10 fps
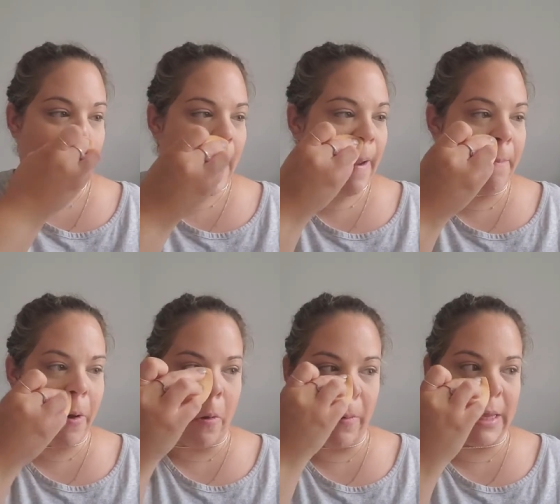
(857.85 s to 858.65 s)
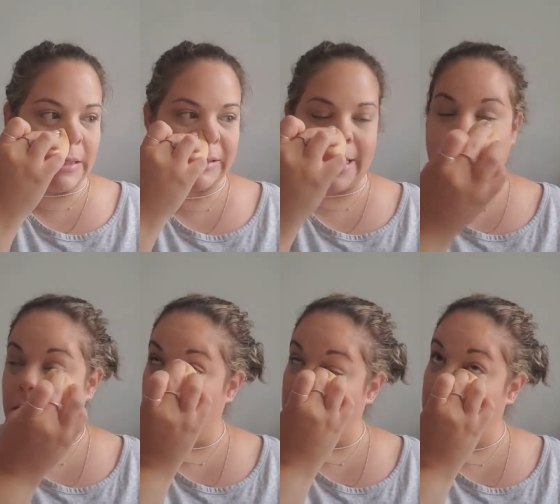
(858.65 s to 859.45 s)
I'm always like
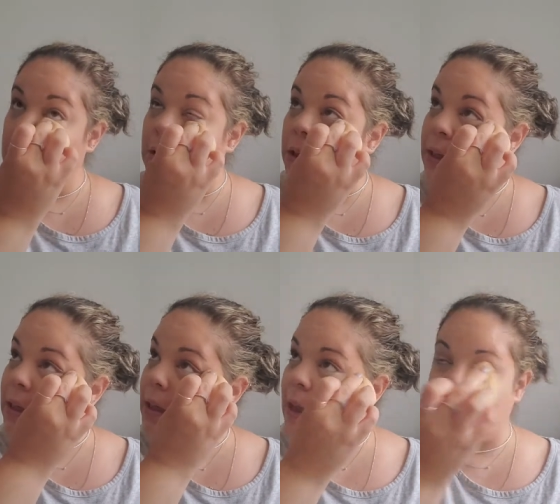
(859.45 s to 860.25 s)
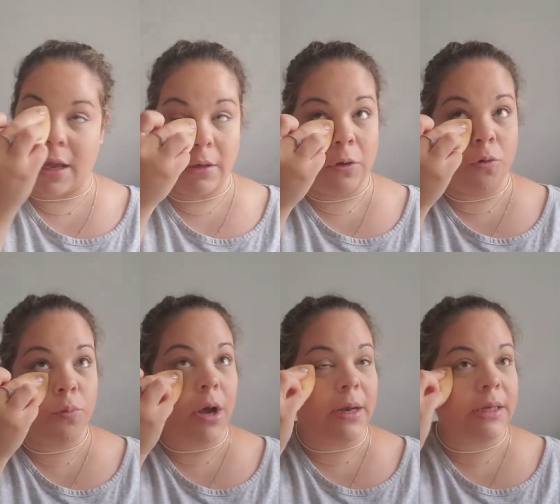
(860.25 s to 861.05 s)
looking at new
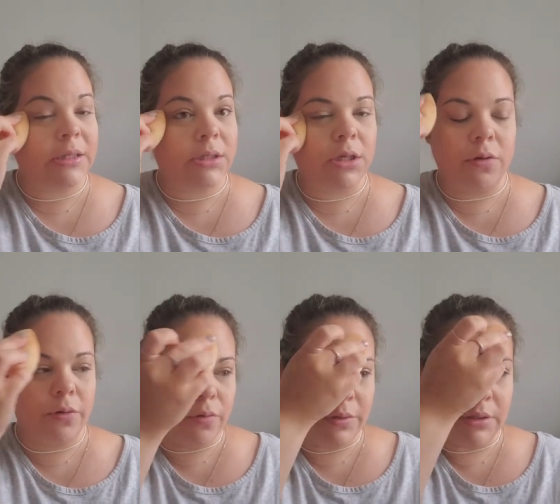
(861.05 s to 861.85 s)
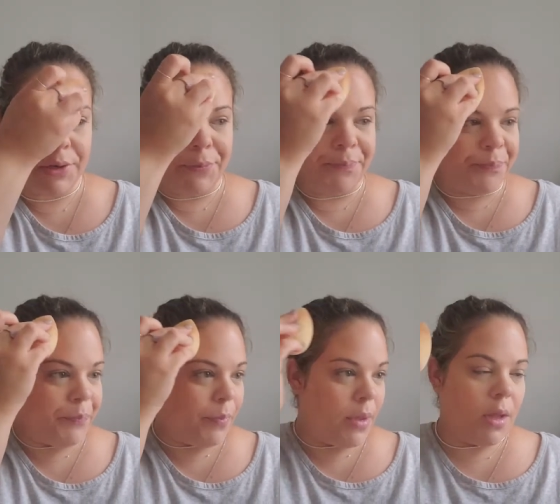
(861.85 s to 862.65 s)
products to use,
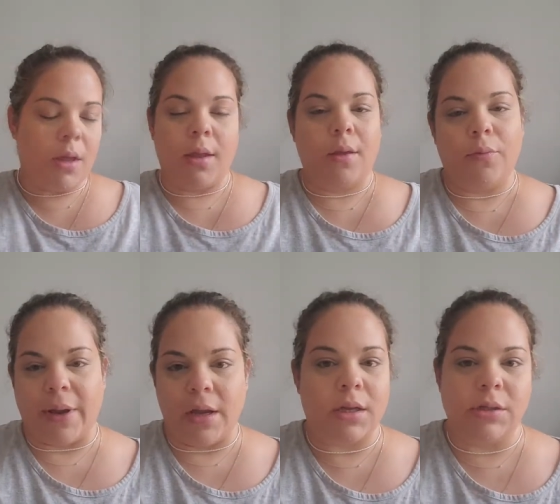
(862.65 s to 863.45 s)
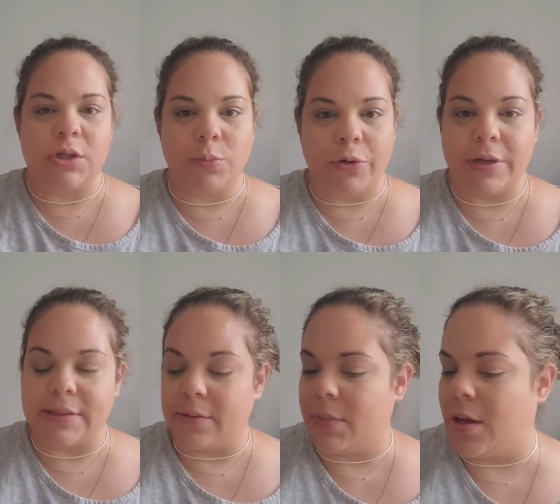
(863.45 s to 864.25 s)
right?
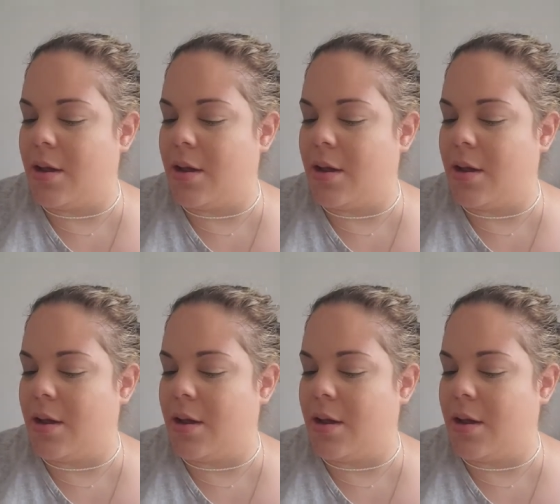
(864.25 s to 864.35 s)
Consumerism.